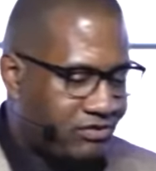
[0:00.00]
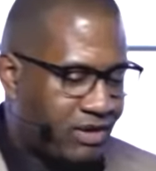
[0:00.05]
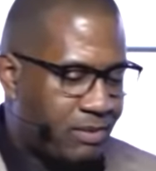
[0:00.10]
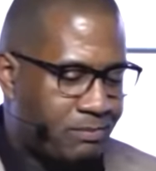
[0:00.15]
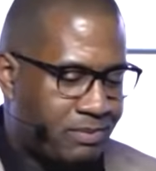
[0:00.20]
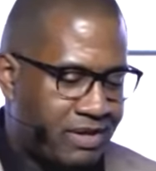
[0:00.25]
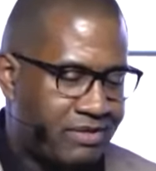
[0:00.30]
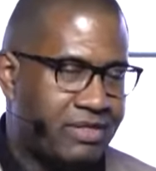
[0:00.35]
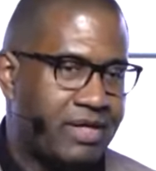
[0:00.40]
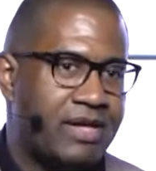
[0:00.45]
is
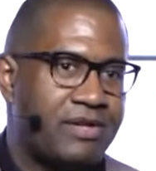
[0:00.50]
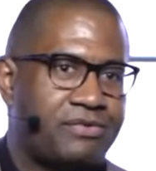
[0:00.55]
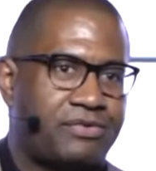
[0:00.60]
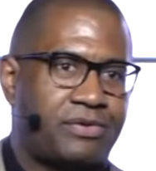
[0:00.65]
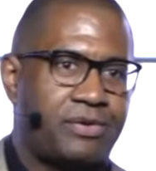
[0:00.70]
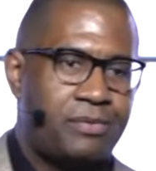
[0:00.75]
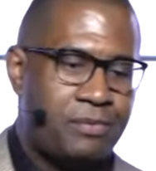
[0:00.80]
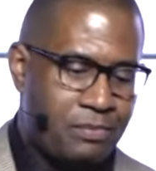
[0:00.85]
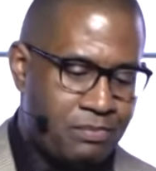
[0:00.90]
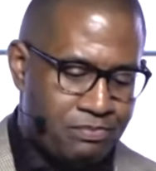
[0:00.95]
simply
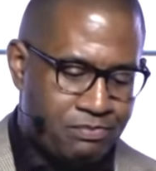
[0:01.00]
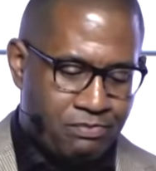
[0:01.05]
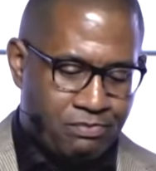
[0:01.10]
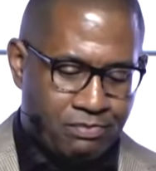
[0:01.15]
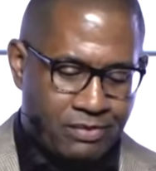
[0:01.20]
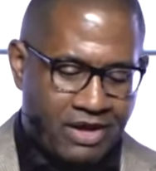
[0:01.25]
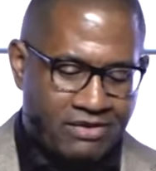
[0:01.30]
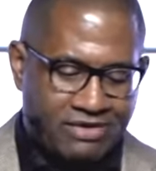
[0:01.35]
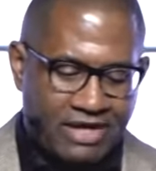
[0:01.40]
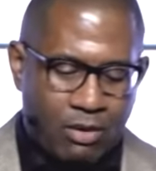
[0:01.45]
this,
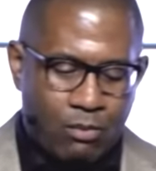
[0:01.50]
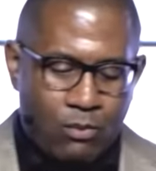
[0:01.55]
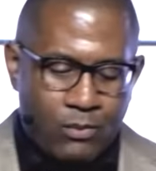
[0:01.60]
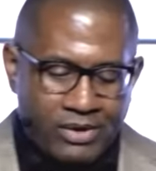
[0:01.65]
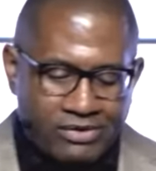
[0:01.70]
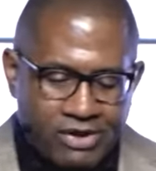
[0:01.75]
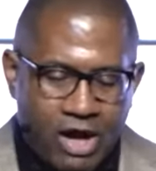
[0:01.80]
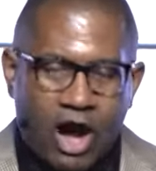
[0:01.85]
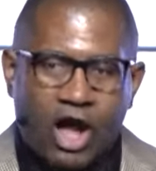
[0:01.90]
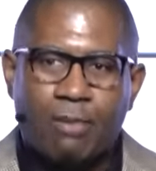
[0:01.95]
is that when
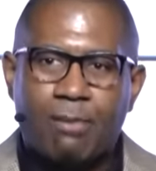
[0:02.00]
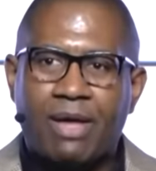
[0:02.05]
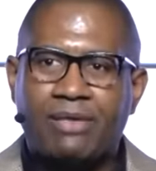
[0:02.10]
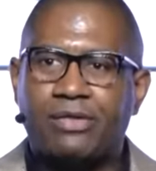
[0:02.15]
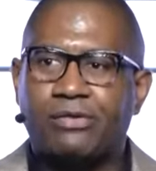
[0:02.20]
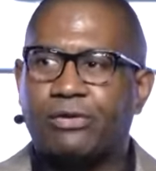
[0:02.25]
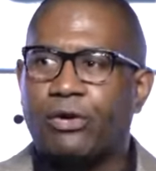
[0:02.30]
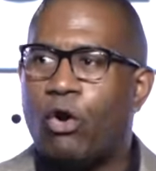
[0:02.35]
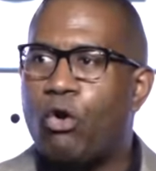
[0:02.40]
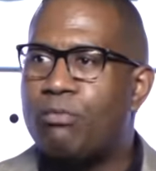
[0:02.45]
we talk about
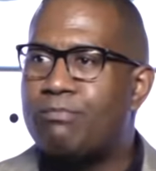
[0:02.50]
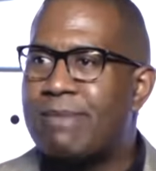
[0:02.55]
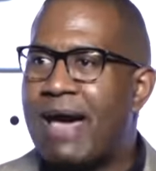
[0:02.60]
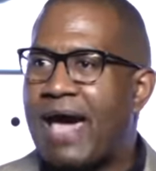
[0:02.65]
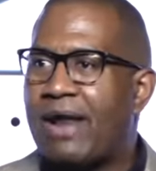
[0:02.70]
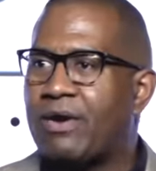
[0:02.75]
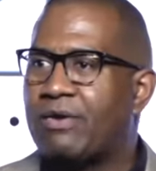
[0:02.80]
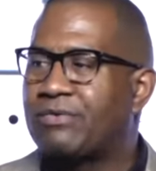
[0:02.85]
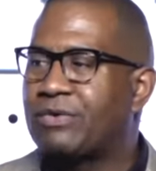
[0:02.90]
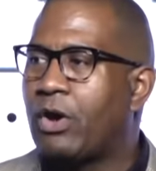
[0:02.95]
this whole
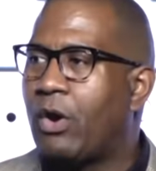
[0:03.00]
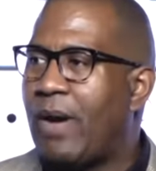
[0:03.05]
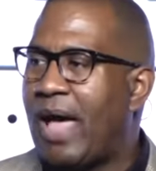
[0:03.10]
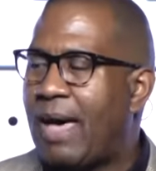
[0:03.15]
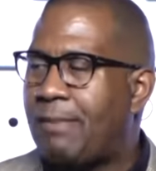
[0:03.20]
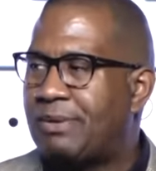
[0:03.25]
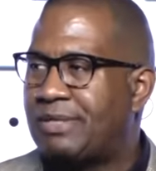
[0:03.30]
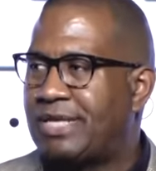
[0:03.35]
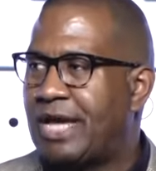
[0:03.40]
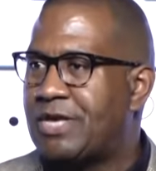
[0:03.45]
matter of
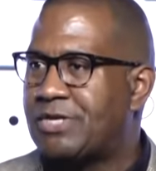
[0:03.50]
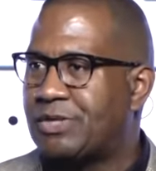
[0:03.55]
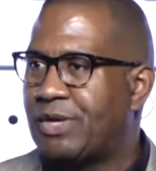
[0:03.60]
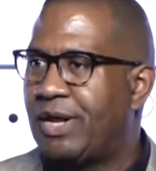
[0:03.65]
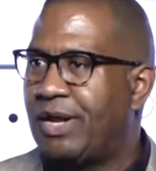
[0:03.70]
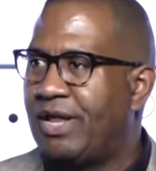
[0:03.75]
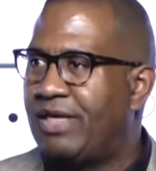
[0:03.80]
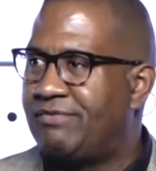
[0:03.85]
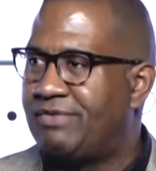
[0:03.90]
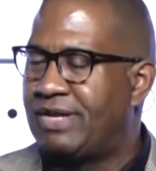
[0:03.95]
cohabitation
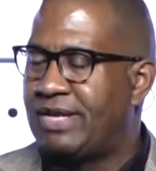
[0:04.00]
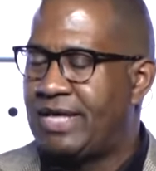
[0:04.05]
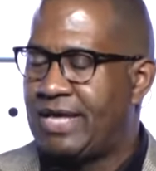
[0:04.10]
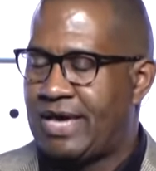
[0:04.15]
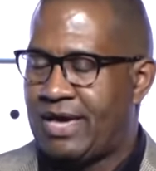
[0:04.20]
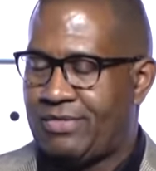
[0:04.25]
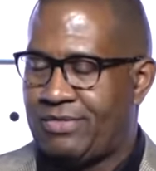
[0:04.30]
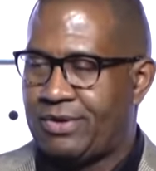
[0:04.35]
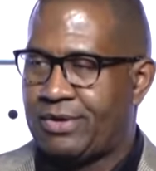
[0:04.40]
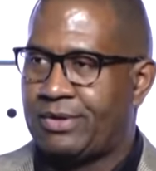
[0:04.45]
and living
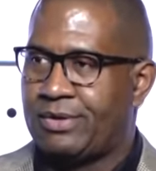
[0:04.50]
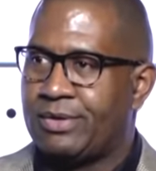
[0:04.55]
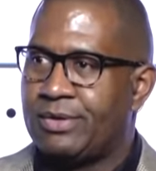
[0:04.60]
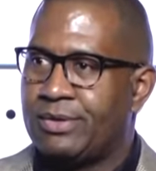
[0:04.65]
together,